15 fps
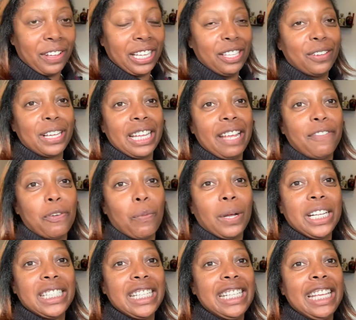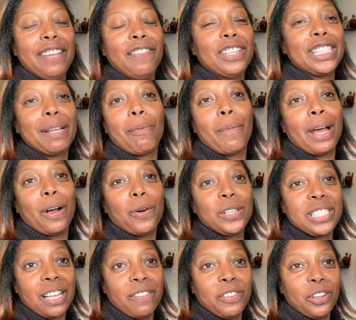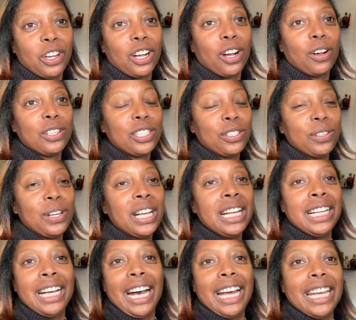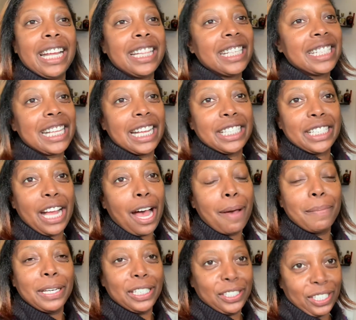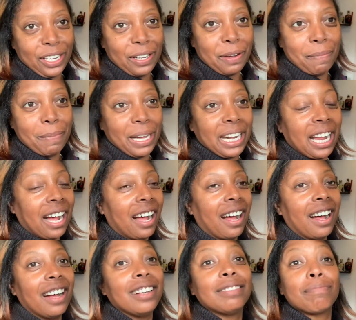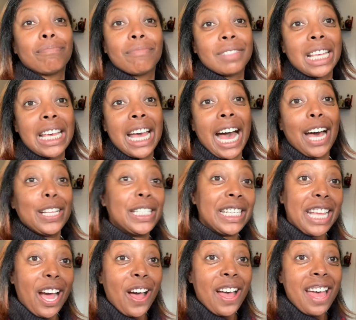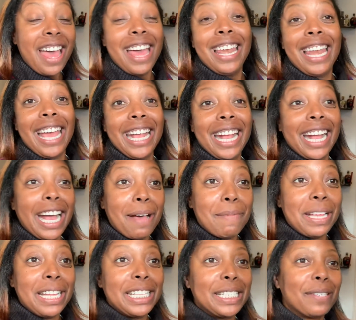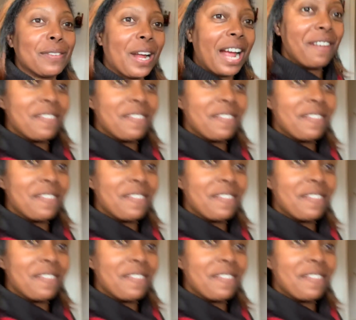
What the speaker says: You can, if you want to see even some of my old stuff, you can go to another sketch comedy show. But I'll see y'all. Like, comment, subscribe.